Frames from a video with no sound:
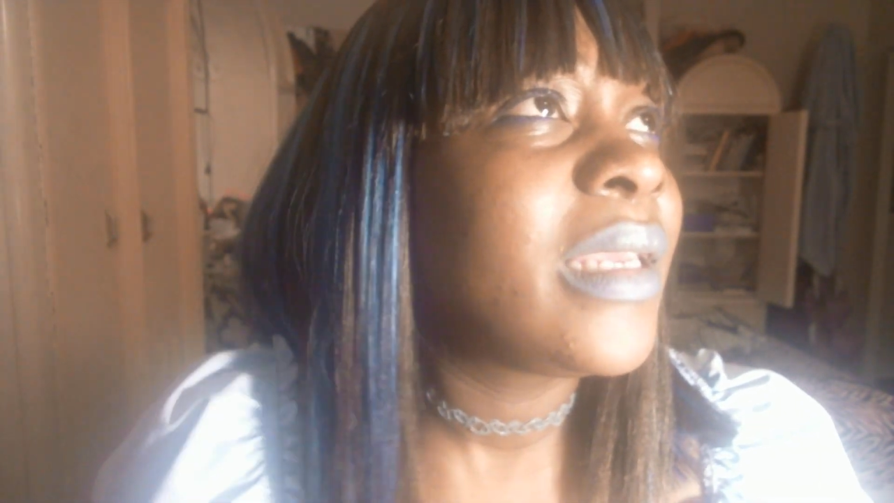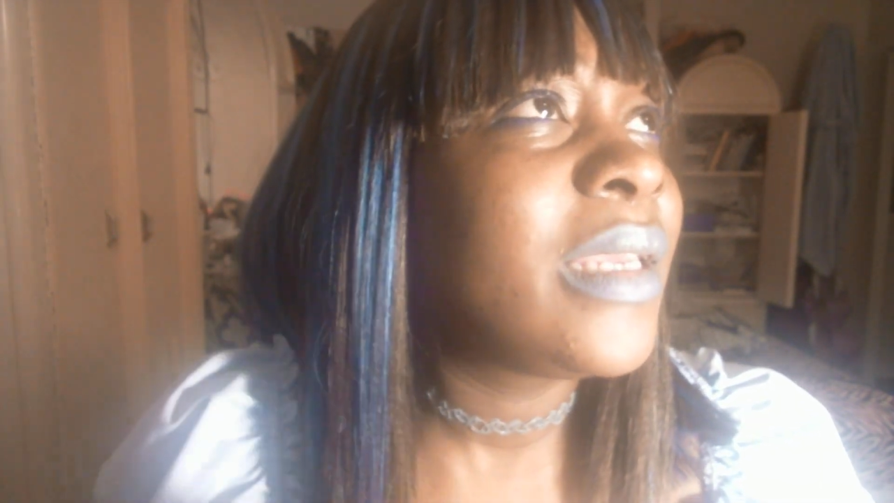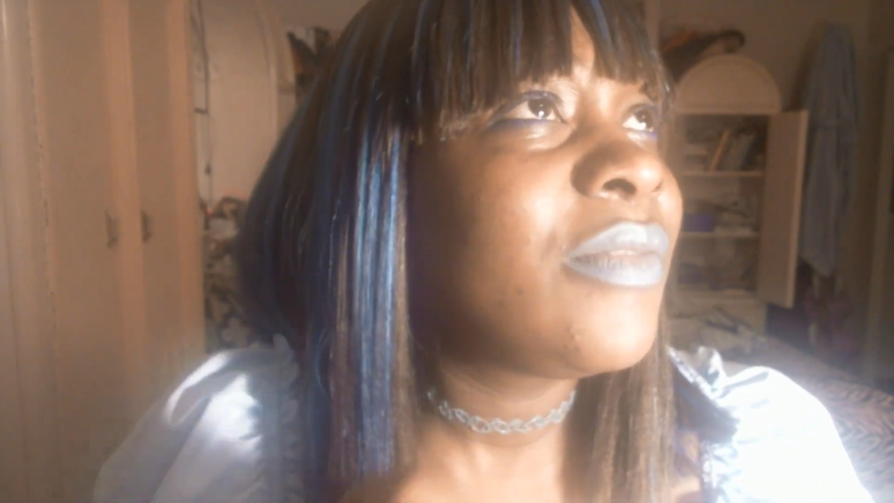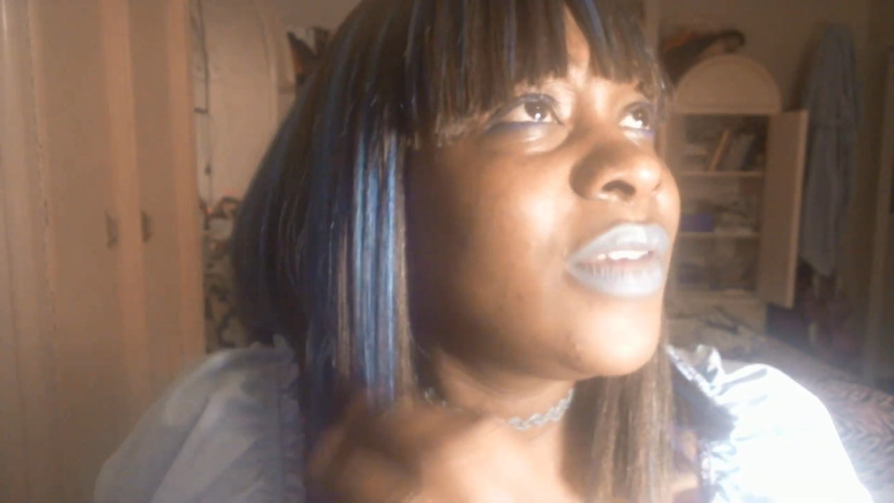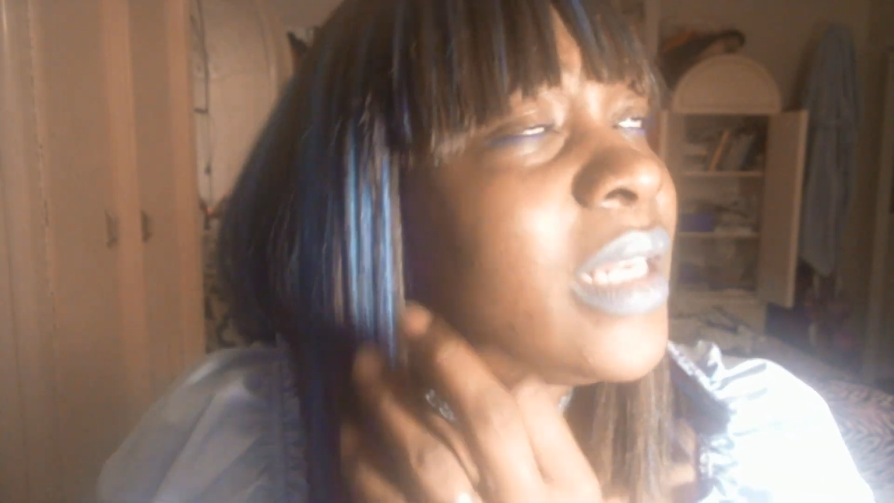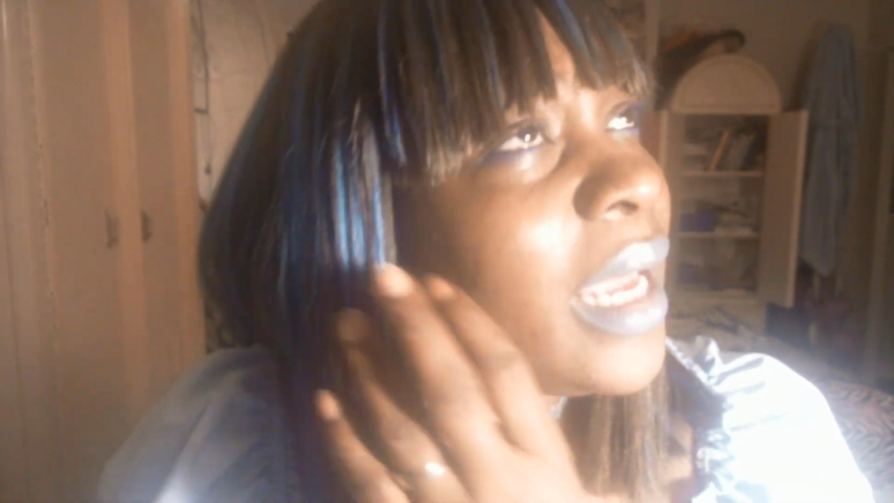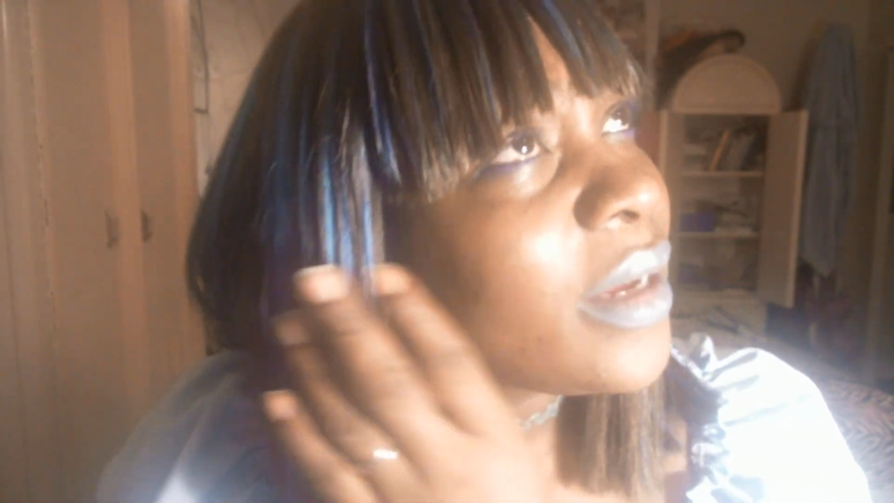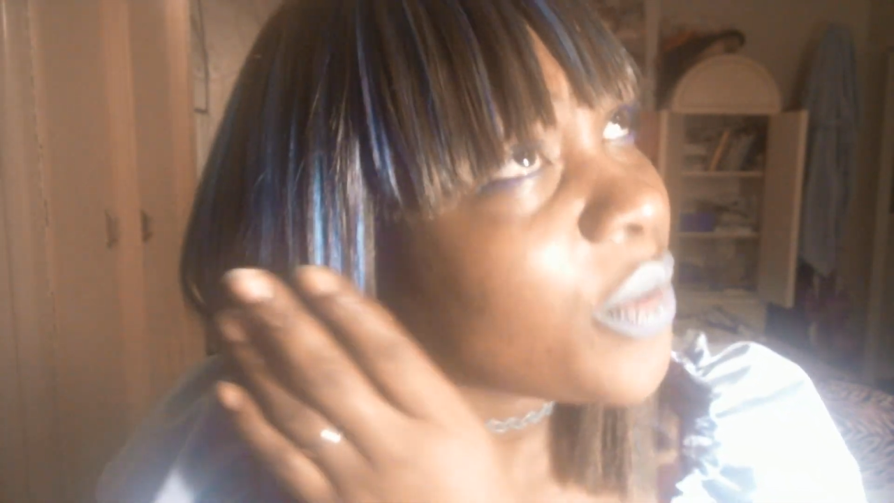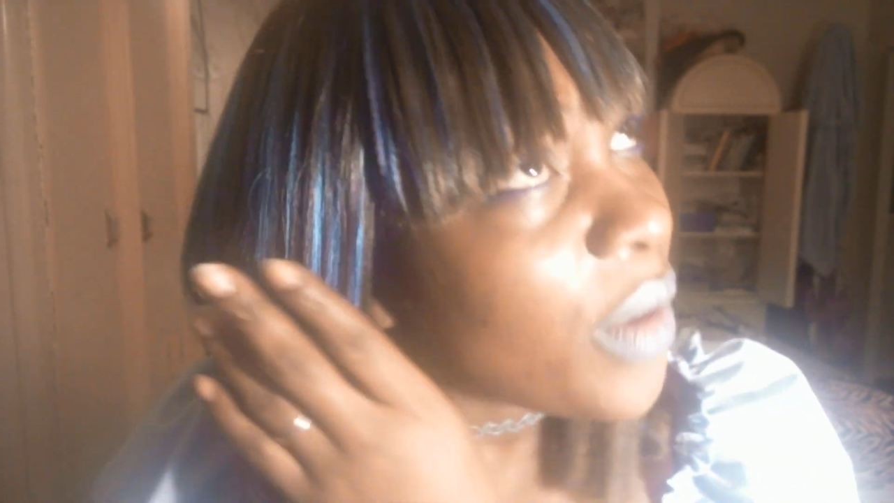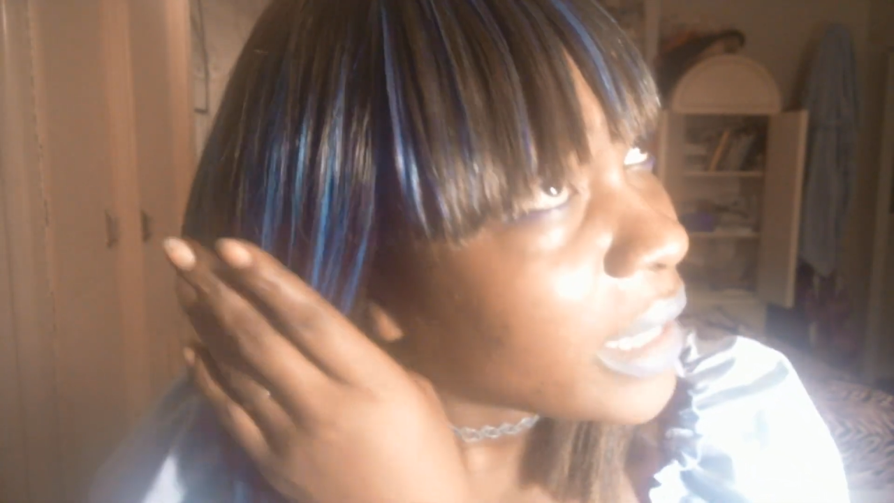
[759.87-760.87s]
if it
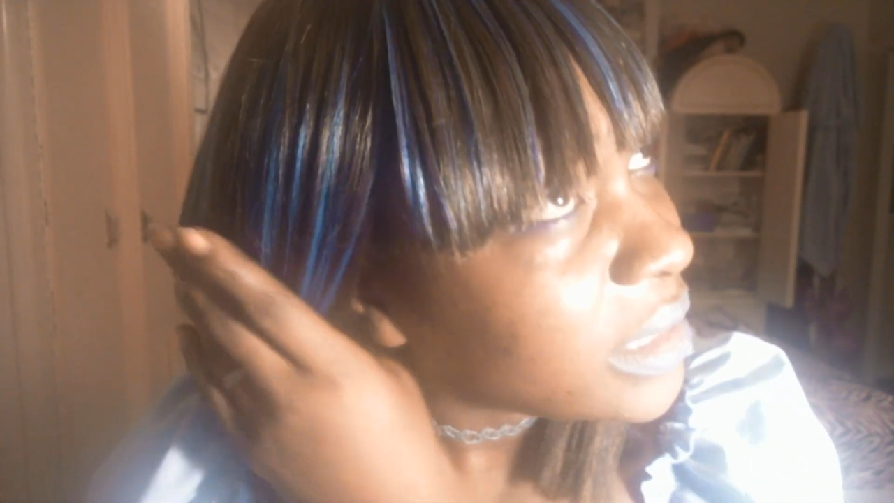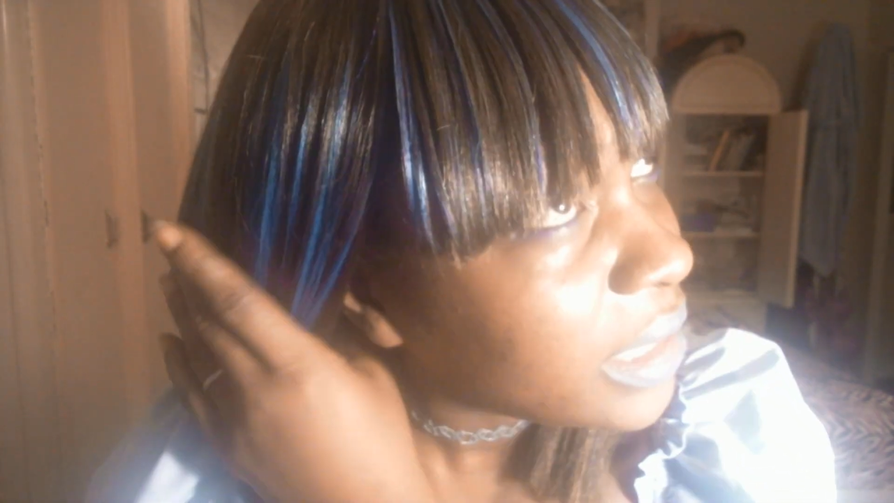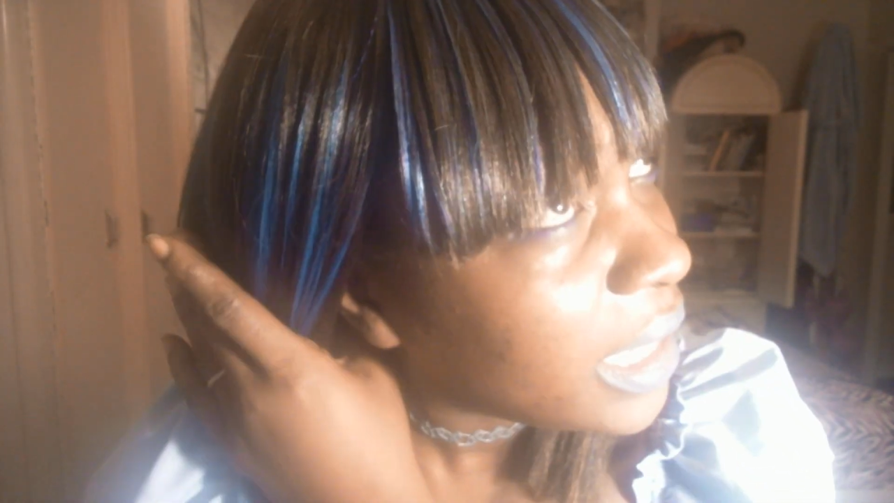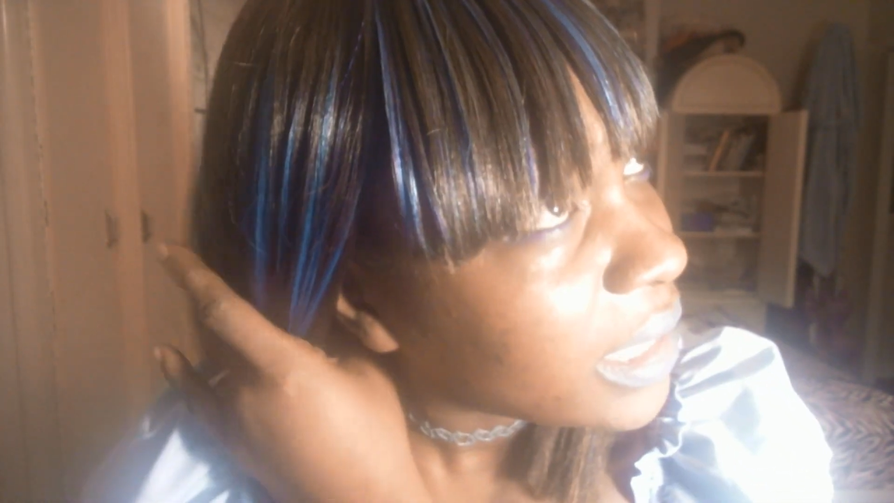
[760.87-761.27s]
ain't cracked yet,